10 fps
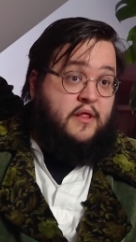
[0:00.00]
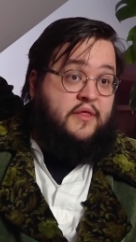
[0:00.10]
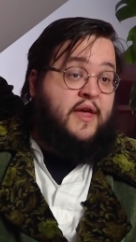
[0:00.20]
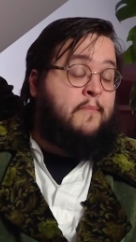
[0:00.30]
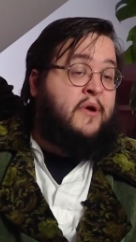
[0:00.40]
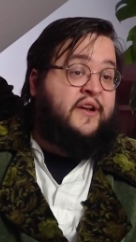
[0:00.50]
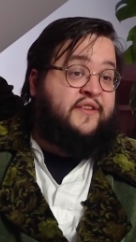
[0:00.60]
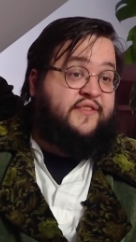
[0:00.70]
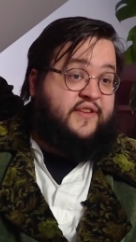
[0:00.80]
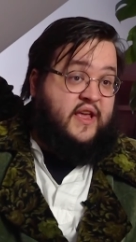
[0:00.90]
that money
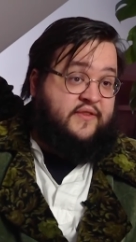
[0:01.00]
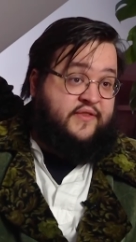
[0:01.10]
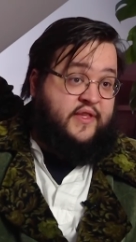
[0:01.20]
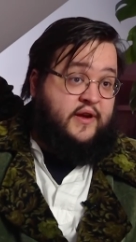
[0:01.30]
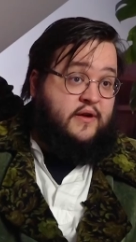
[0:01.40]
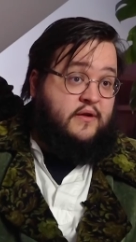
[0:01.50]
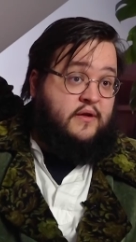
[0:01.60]
stays there.